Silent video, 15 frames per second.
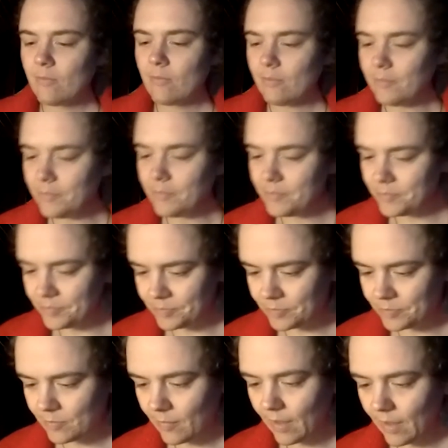
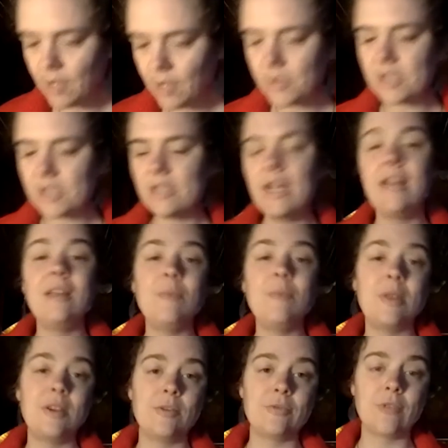You were standing
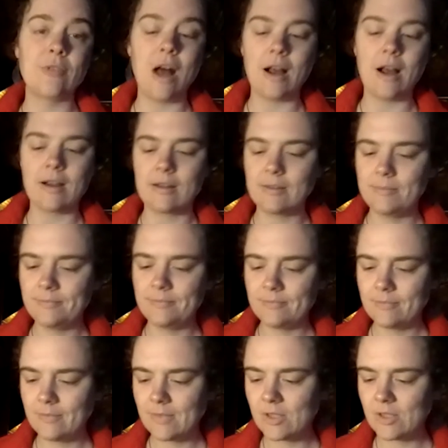with your flock,
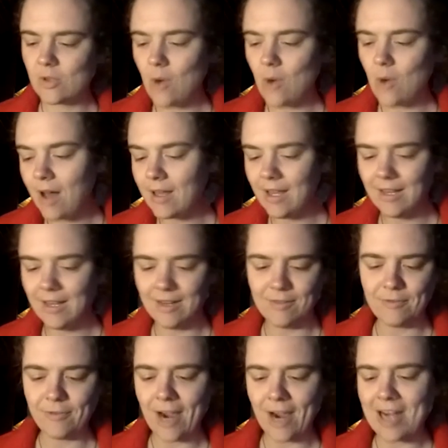squawking
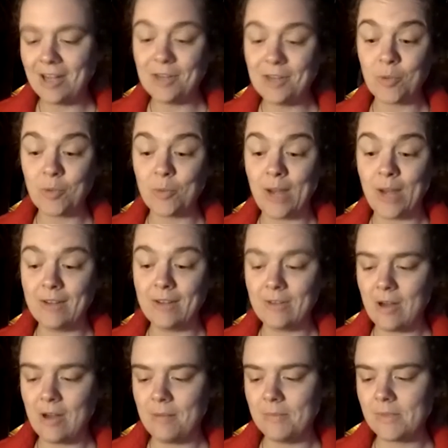and fighting over
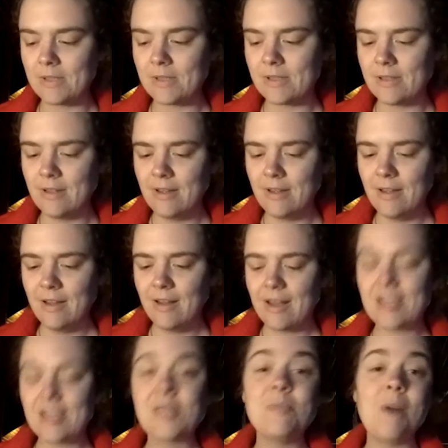breadcrumbs.
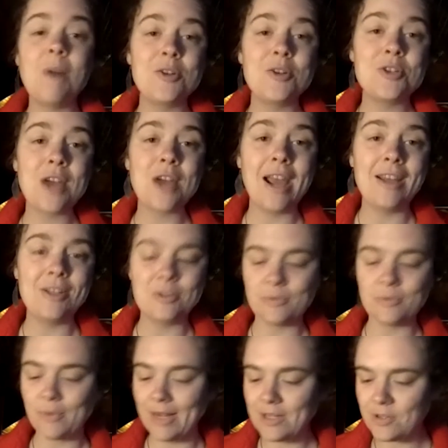A small
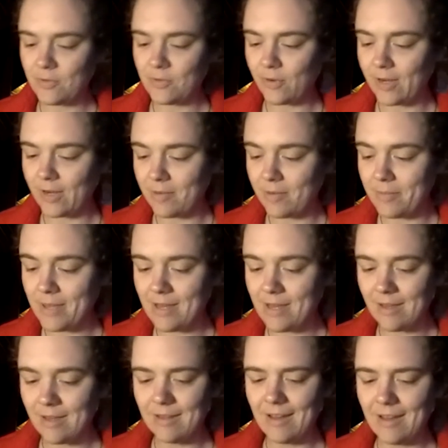child reached for your
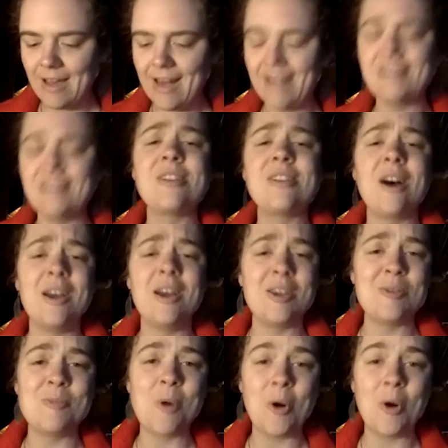beak, and I saw
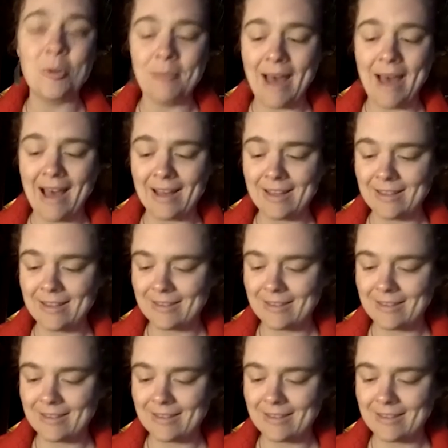you pull back.